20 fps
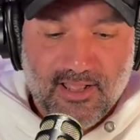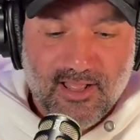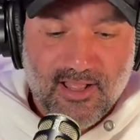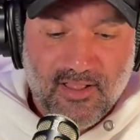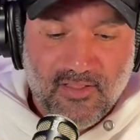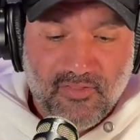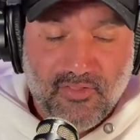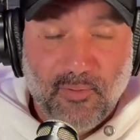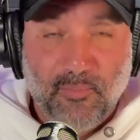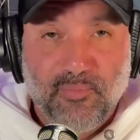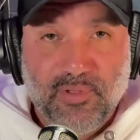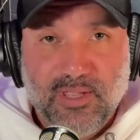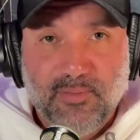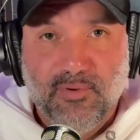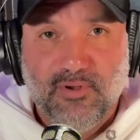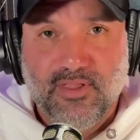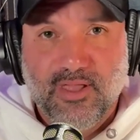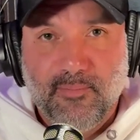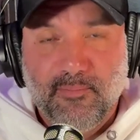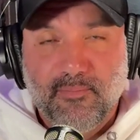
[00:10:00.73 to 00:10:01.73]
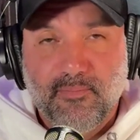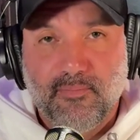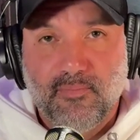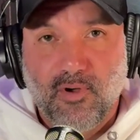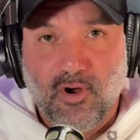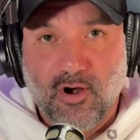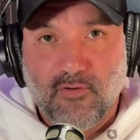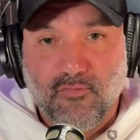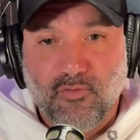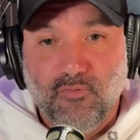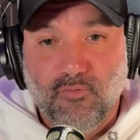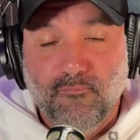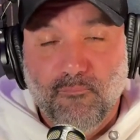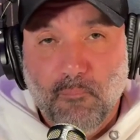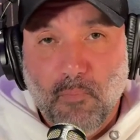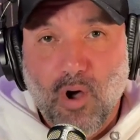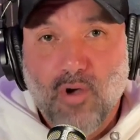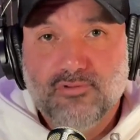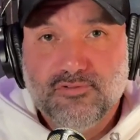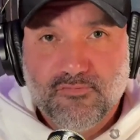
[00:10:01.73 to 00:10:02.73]
The people that are
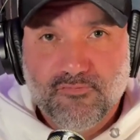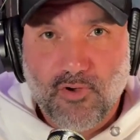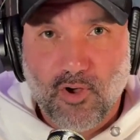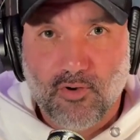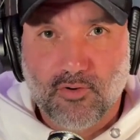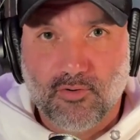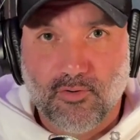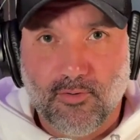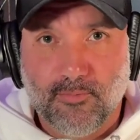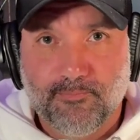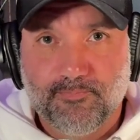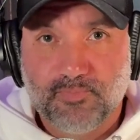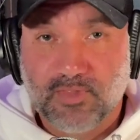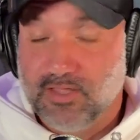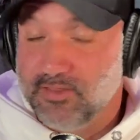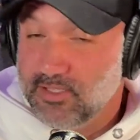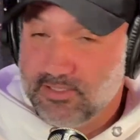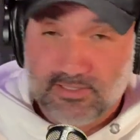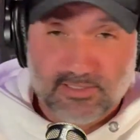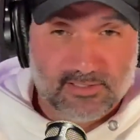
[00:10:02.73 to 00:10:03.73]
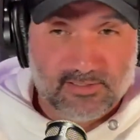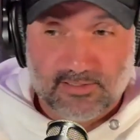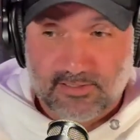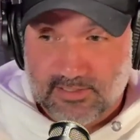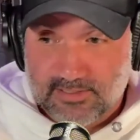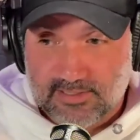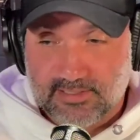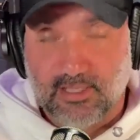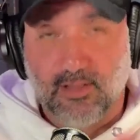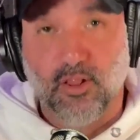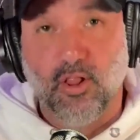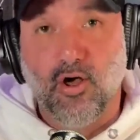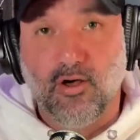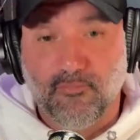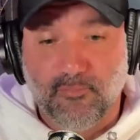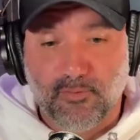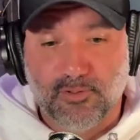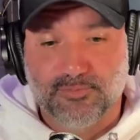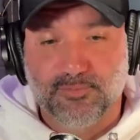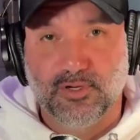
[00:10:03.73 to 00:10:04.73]
most vocal, and this is a law
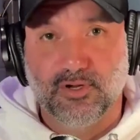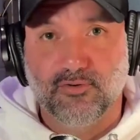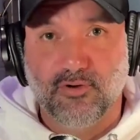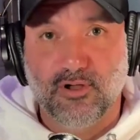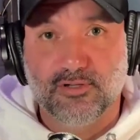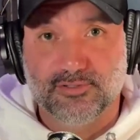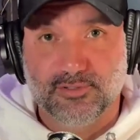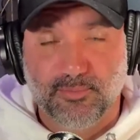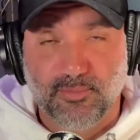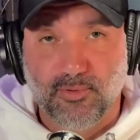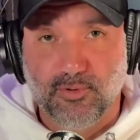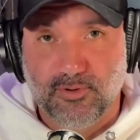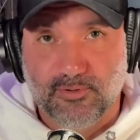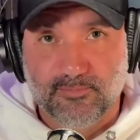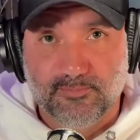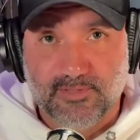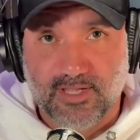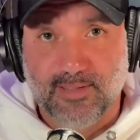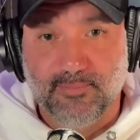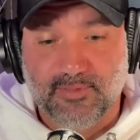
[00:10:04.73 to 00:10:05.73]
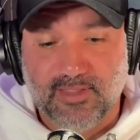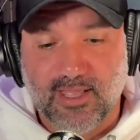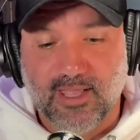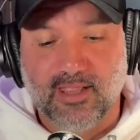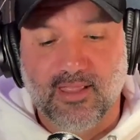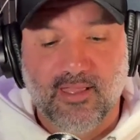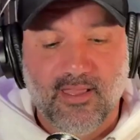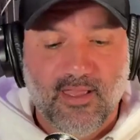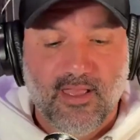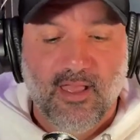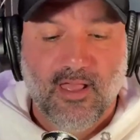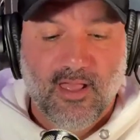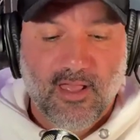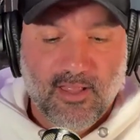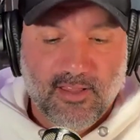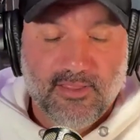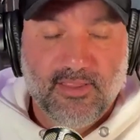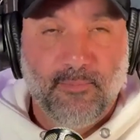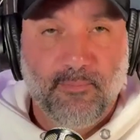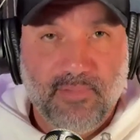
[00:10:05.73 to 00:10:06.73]
enforcement across the board type thing.
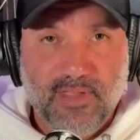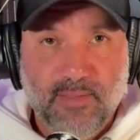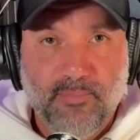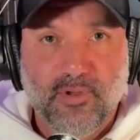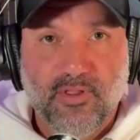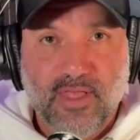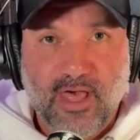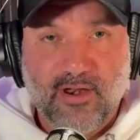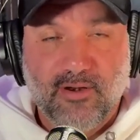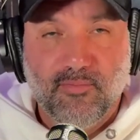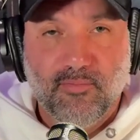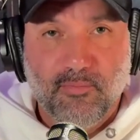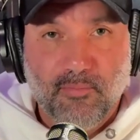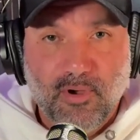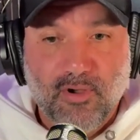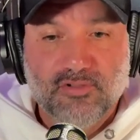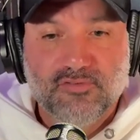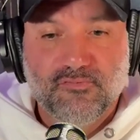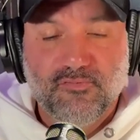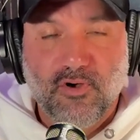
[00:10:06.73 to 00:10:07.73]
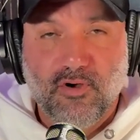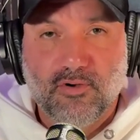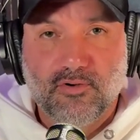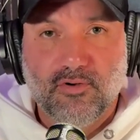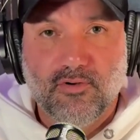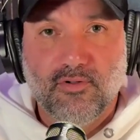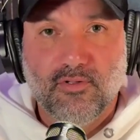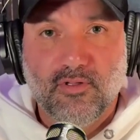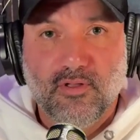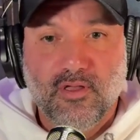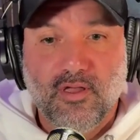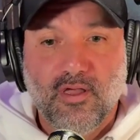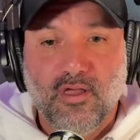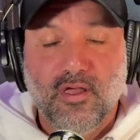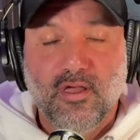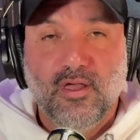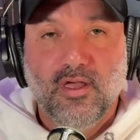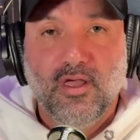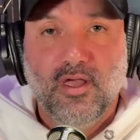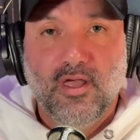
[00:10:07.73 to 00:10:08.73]
The people that are most vocal,
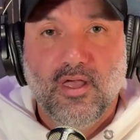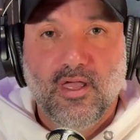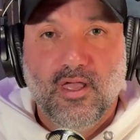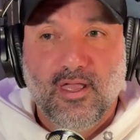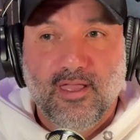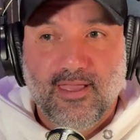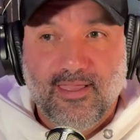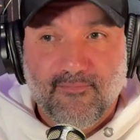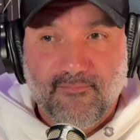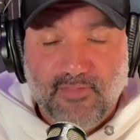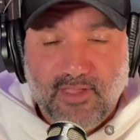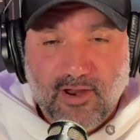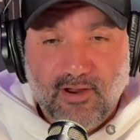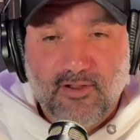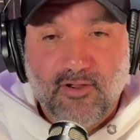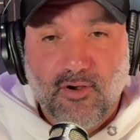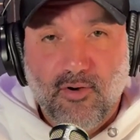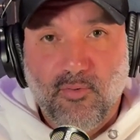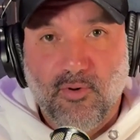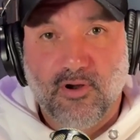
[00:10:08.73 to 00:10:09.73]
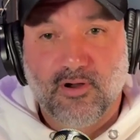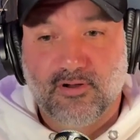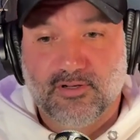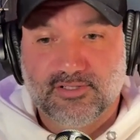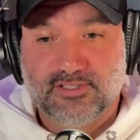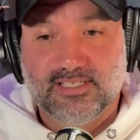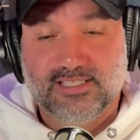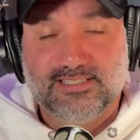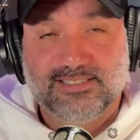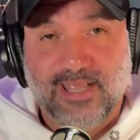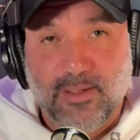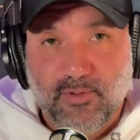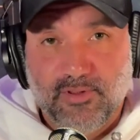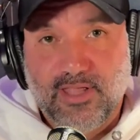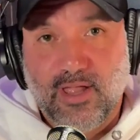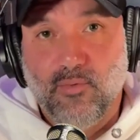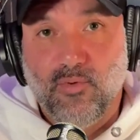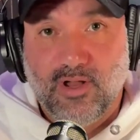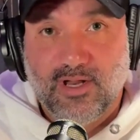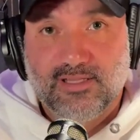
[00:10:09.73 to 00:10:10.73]
if their coworkers could say what they
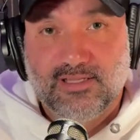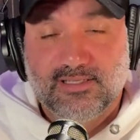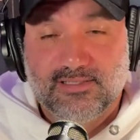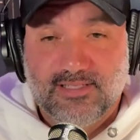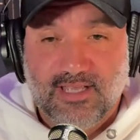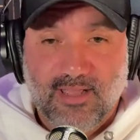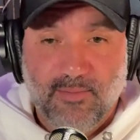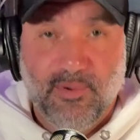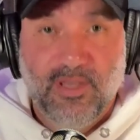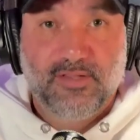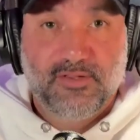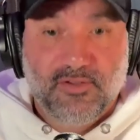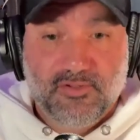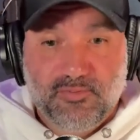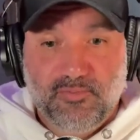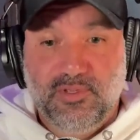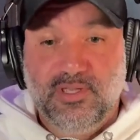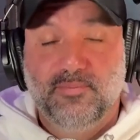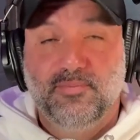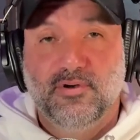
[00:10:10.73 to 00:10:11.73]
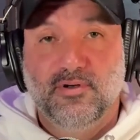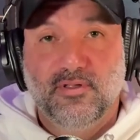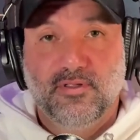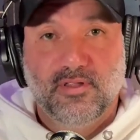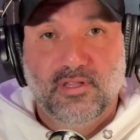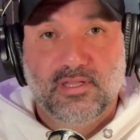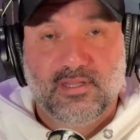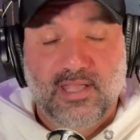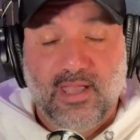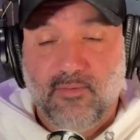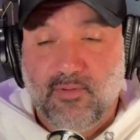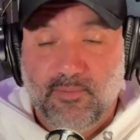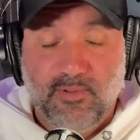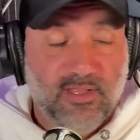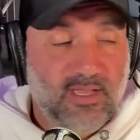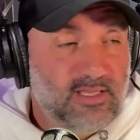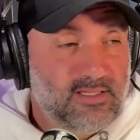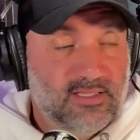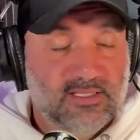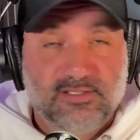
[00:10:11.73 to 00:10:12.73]
wanted to say about those people, they would be
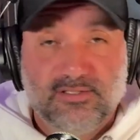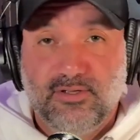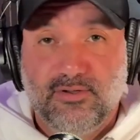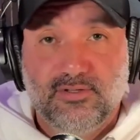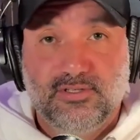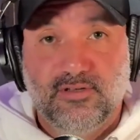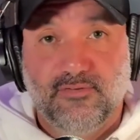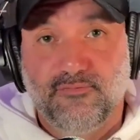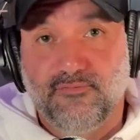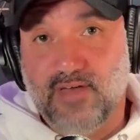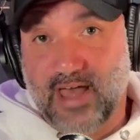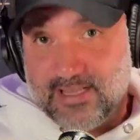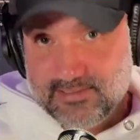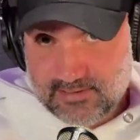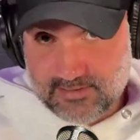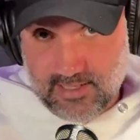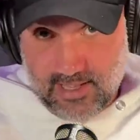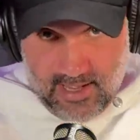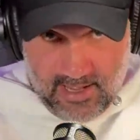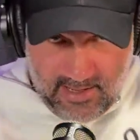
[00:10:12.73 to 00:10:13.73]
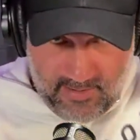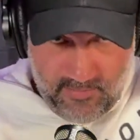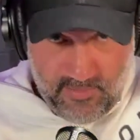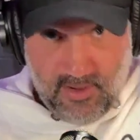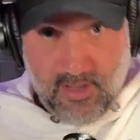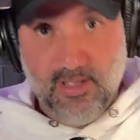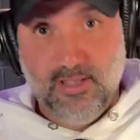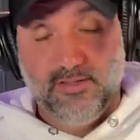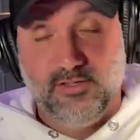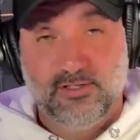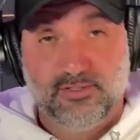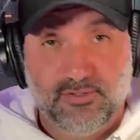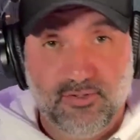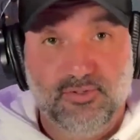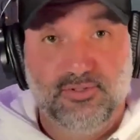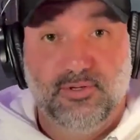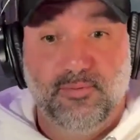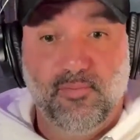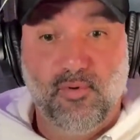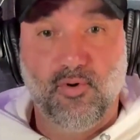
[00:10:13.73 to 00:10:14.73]
like, this dude's a fat slob, this dude's
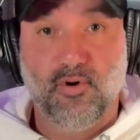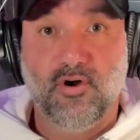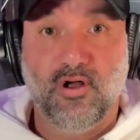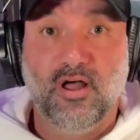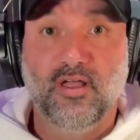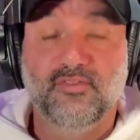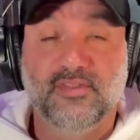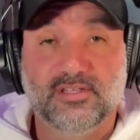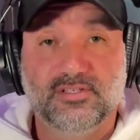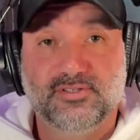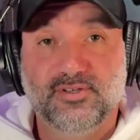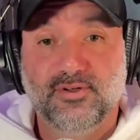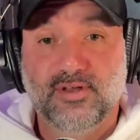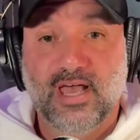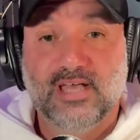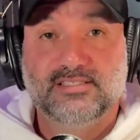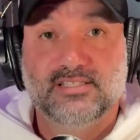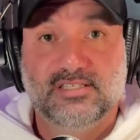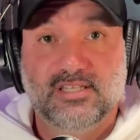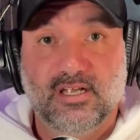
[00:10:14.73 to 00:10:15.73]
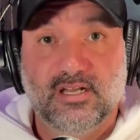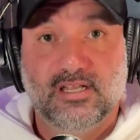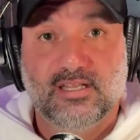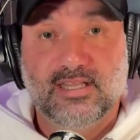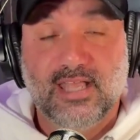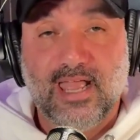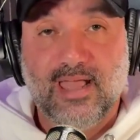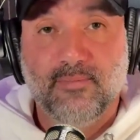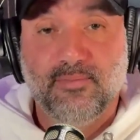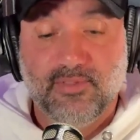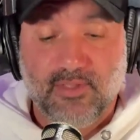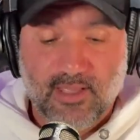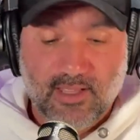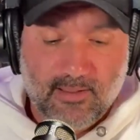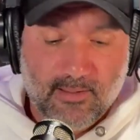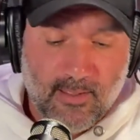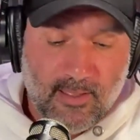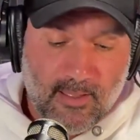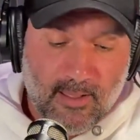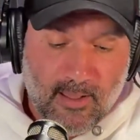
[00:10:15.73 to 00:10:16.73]
a moron, this dude hasn't done a damn thing.
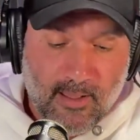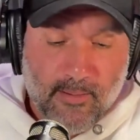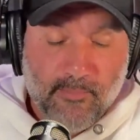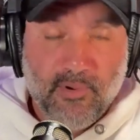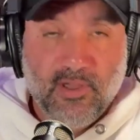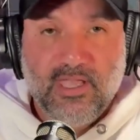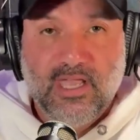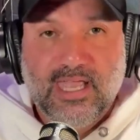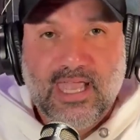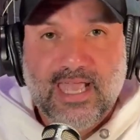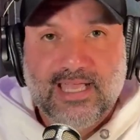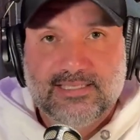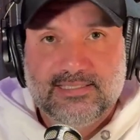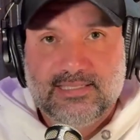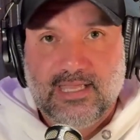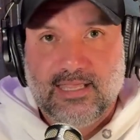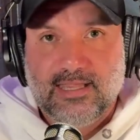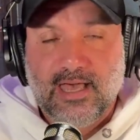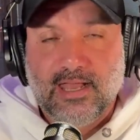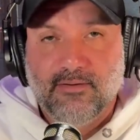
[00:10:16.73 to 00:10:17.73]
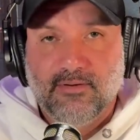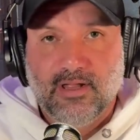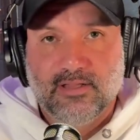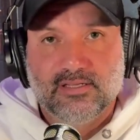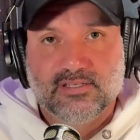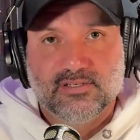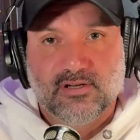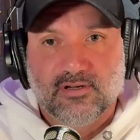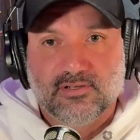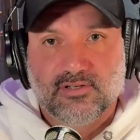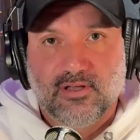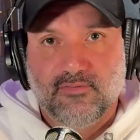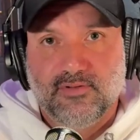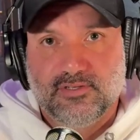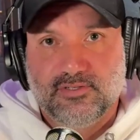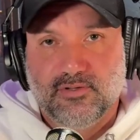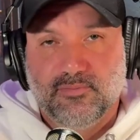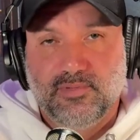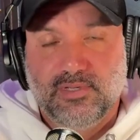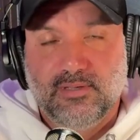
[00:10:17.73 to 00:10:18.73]
But you can't say that around the sheriff's office.
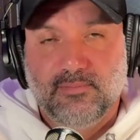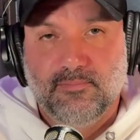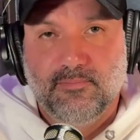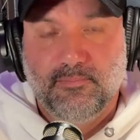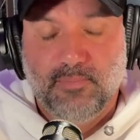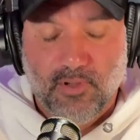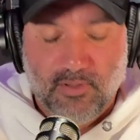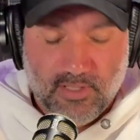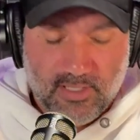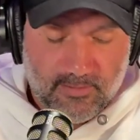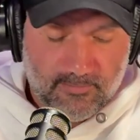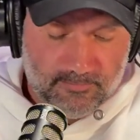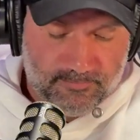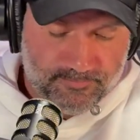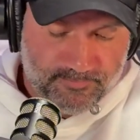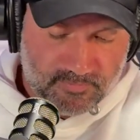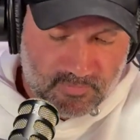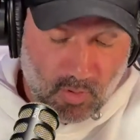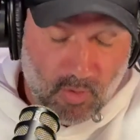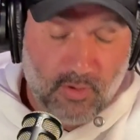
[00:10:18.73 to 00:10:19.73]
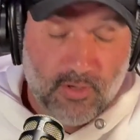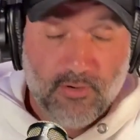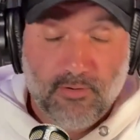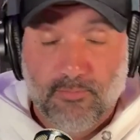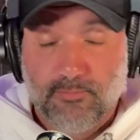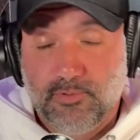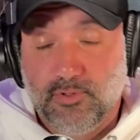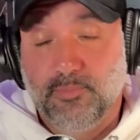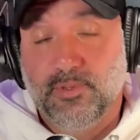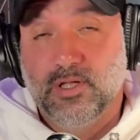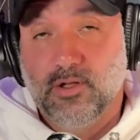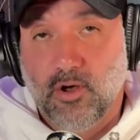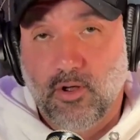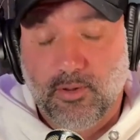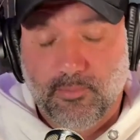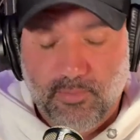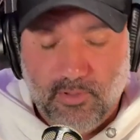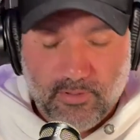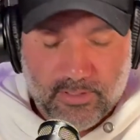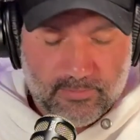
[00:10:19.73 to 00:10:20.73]
You'll be bullied, or you'll be called a
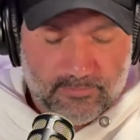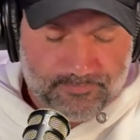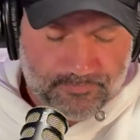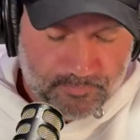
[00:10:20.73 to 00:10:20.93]
bully.